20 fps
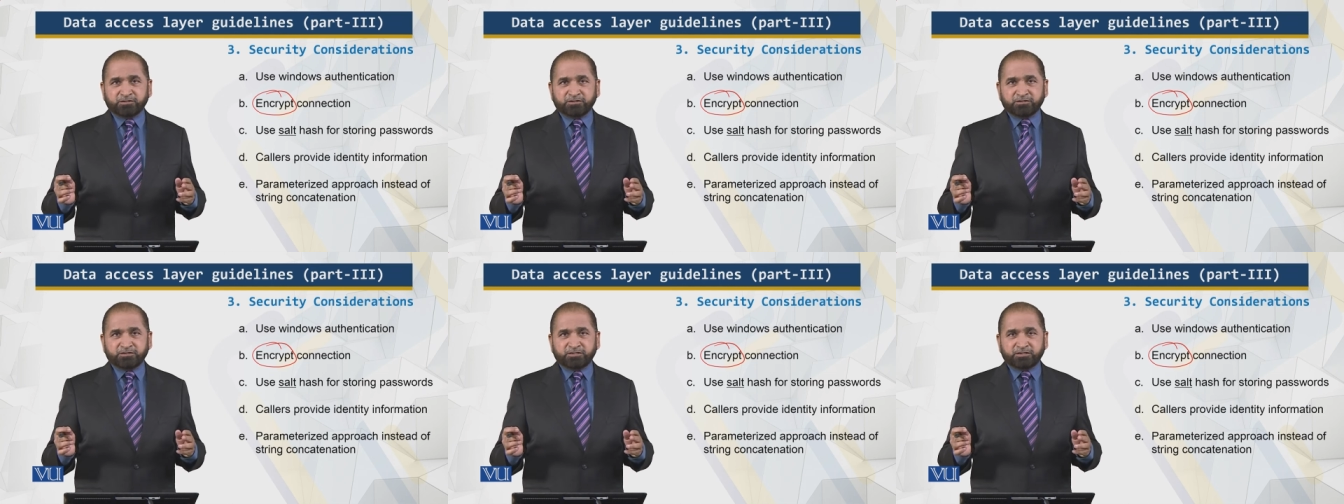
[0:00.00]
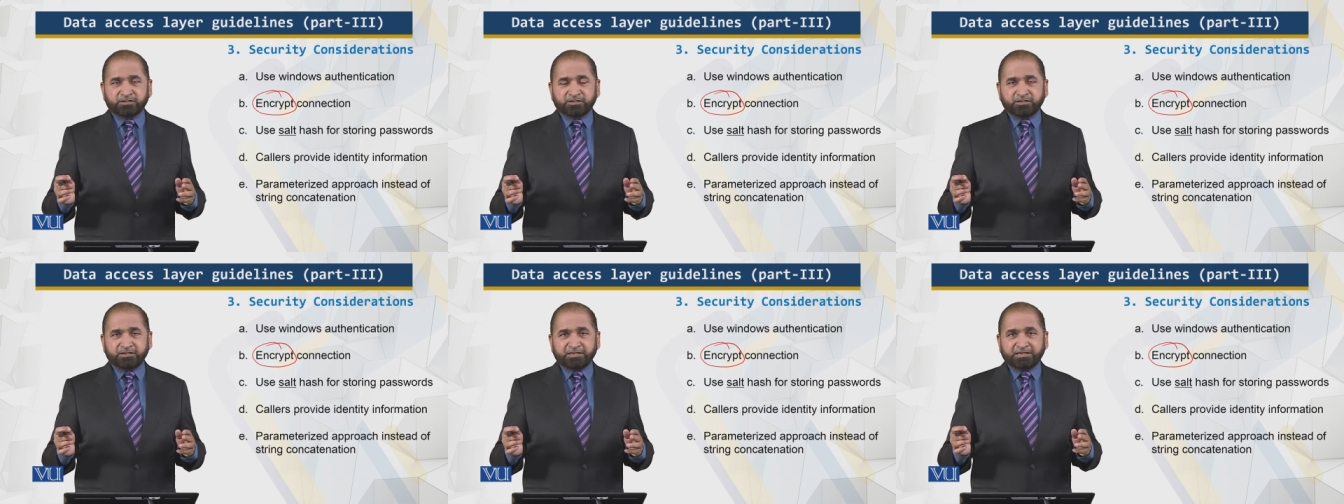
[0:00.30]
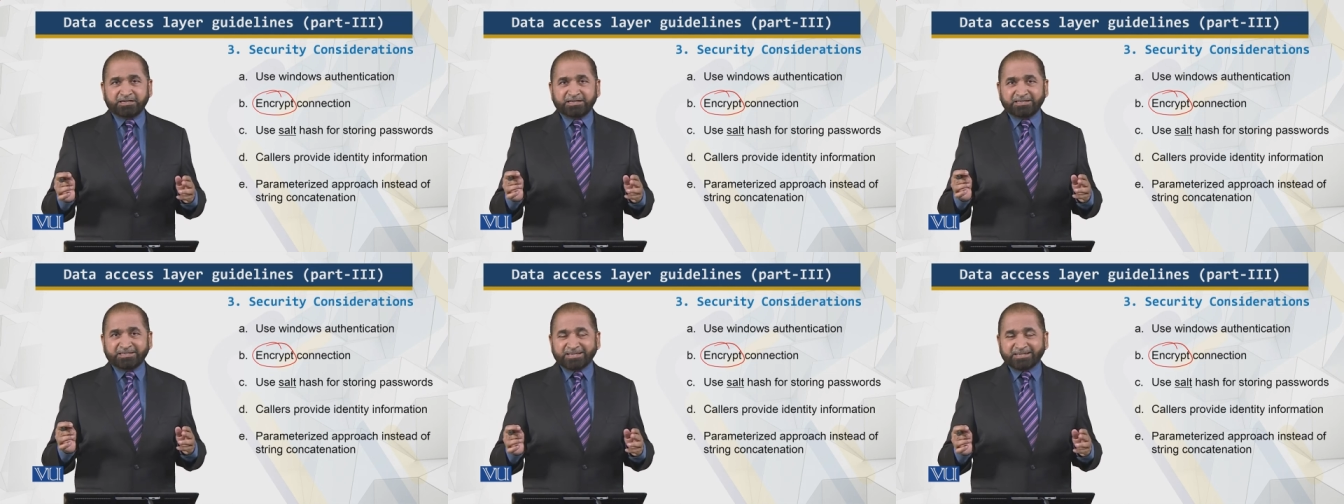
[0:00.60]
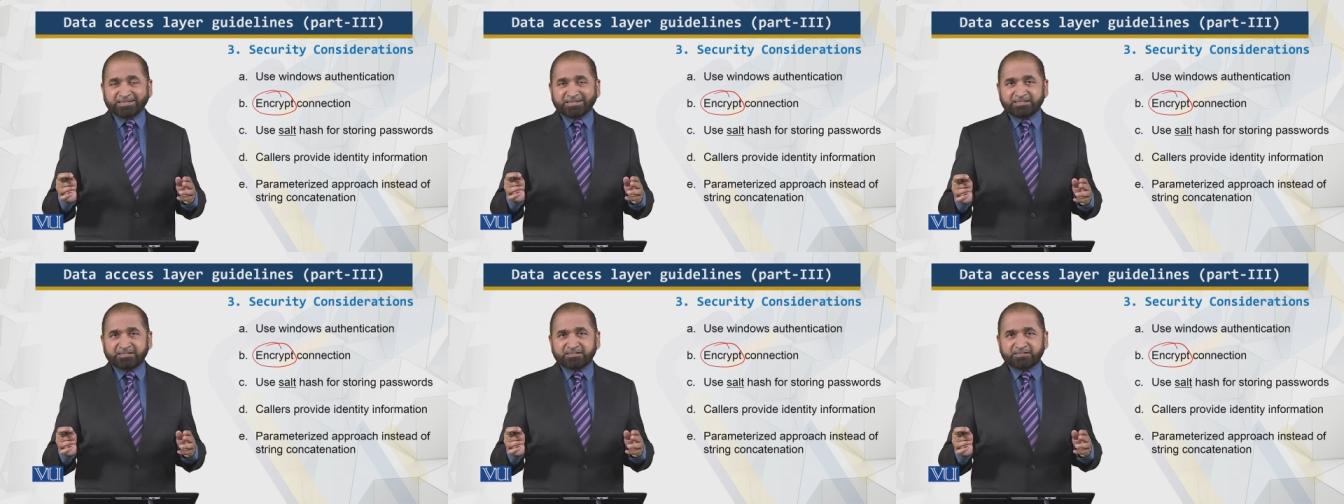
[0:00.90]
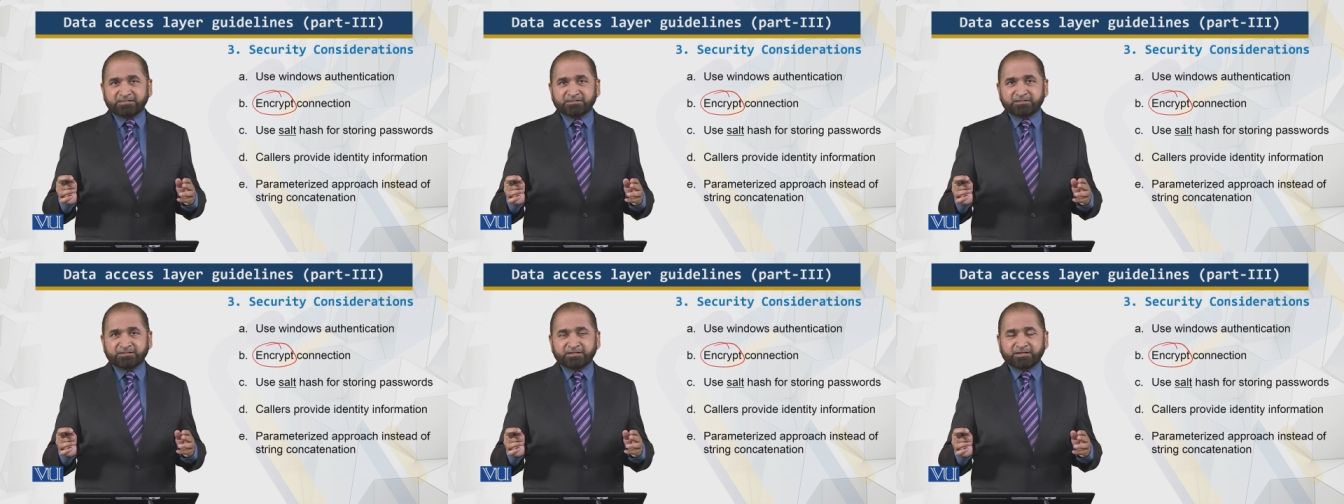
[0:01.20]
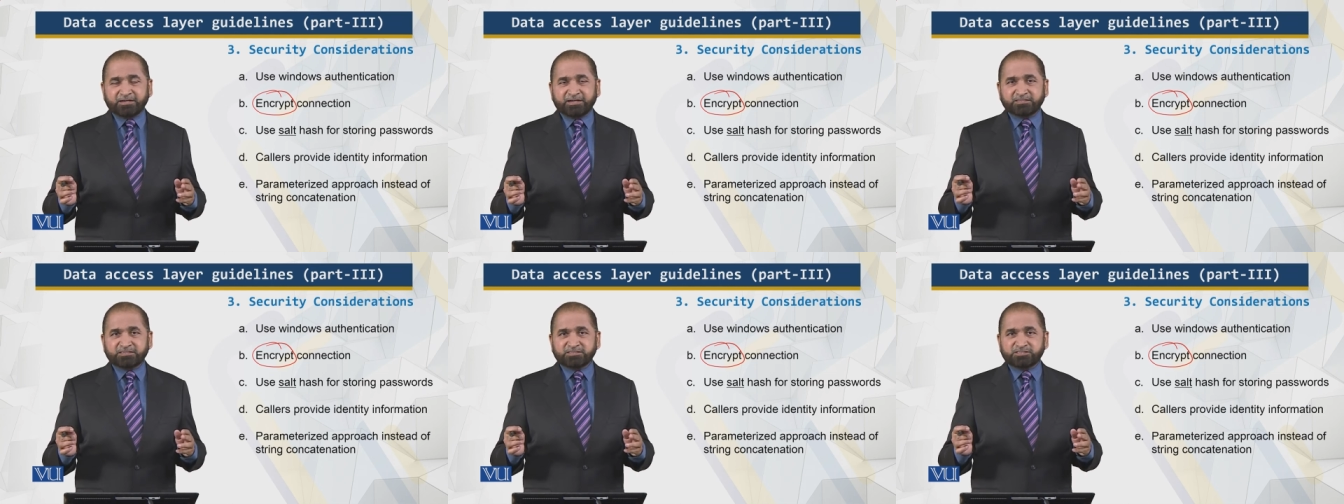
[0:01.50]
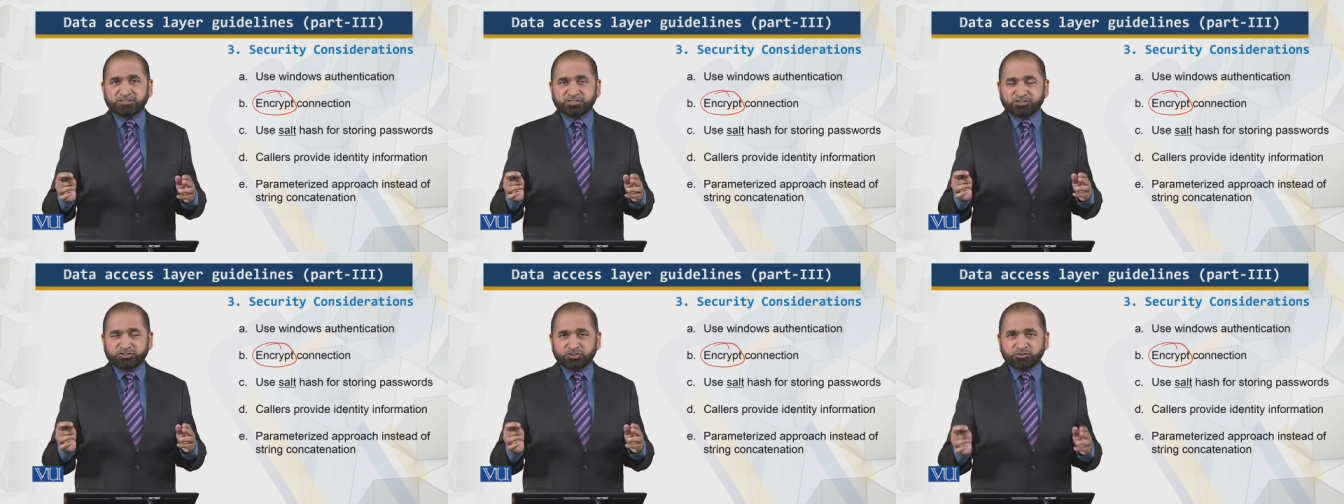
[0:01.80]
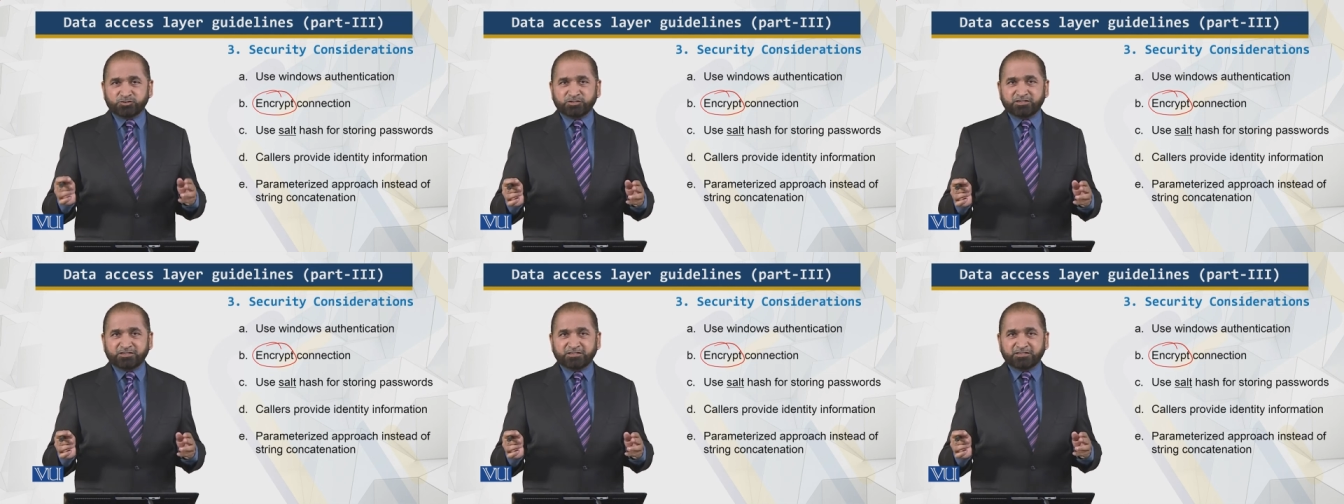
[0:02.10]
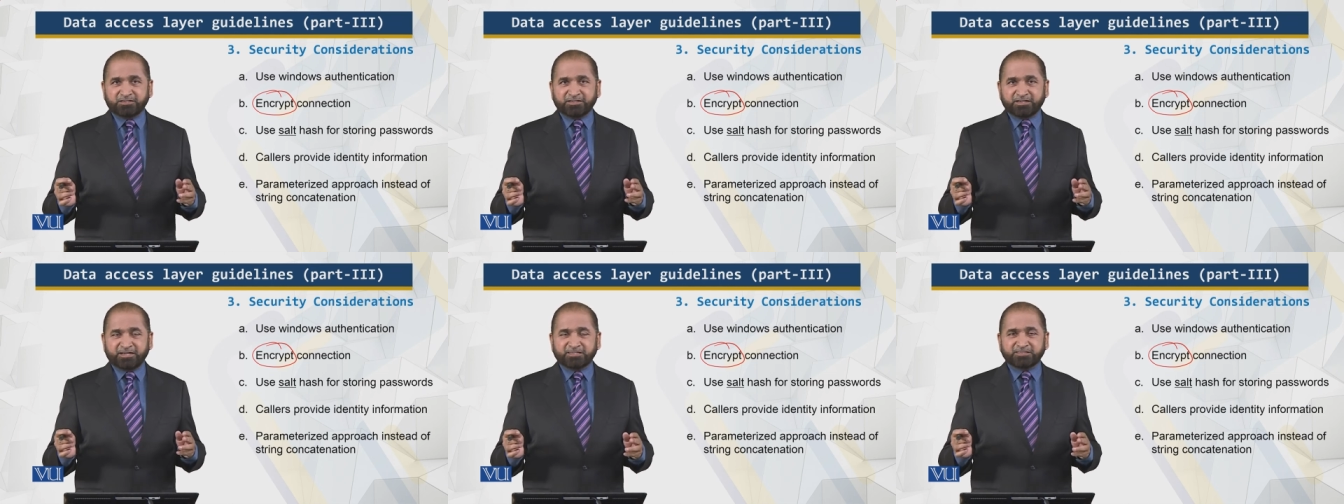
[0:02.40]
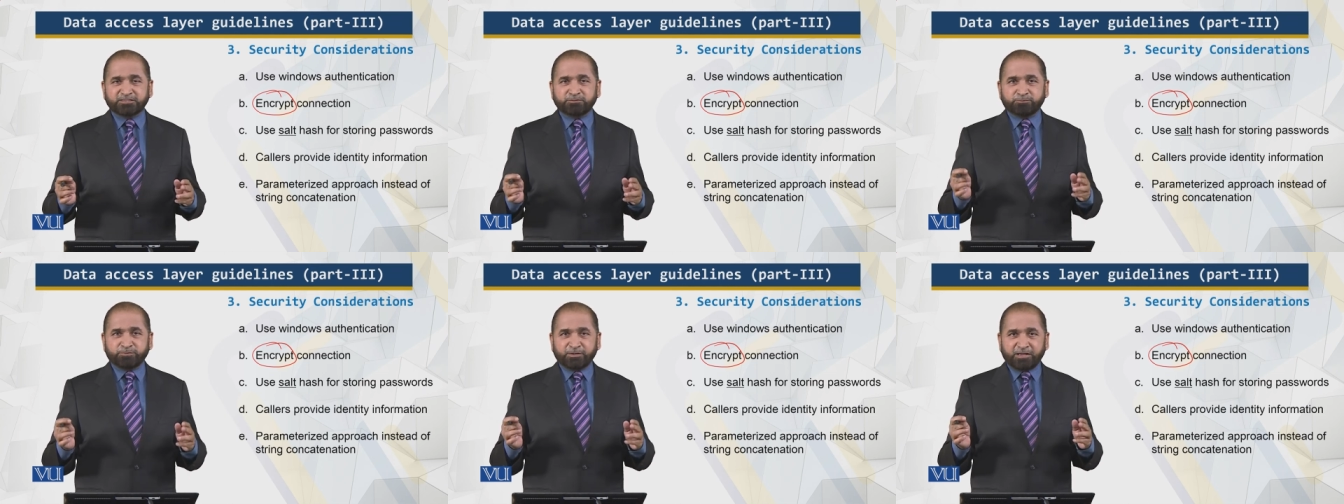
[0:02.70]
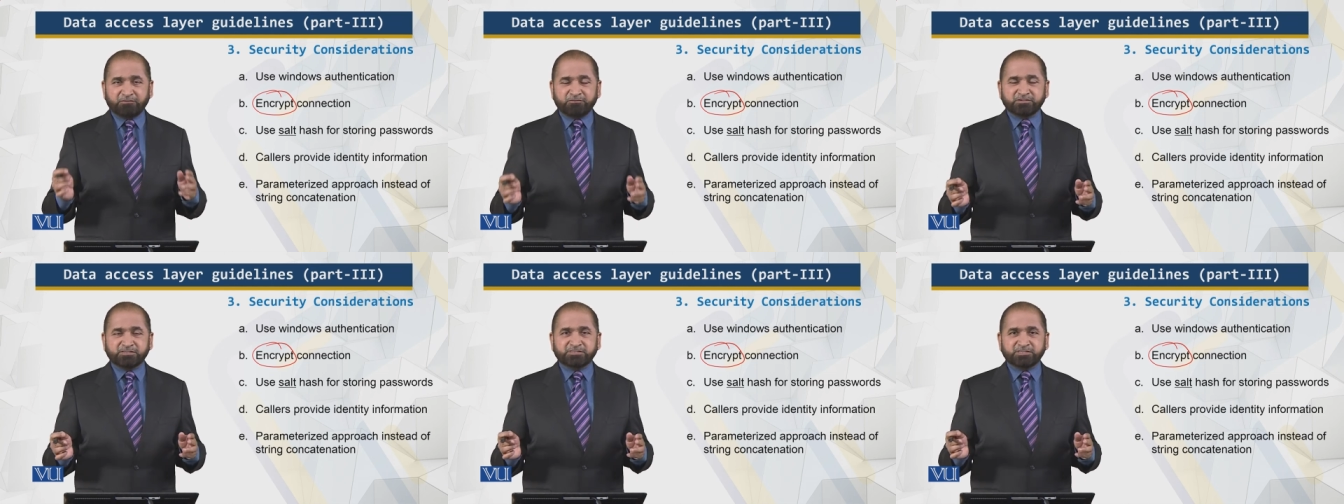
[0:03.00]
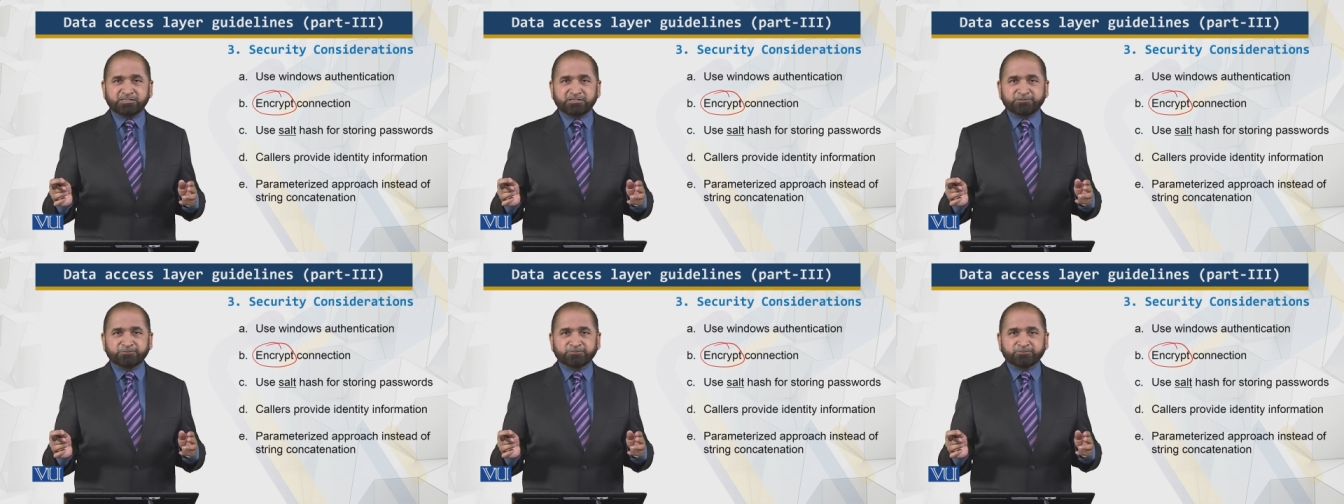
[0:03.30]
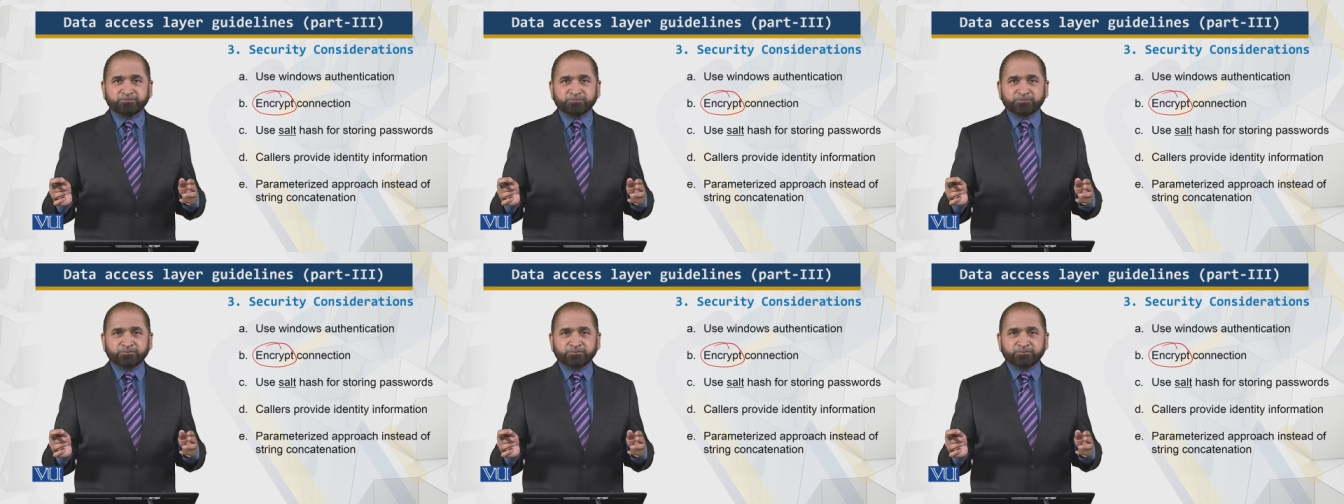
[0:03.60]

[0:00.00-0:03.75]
the integrity and the security and the privacy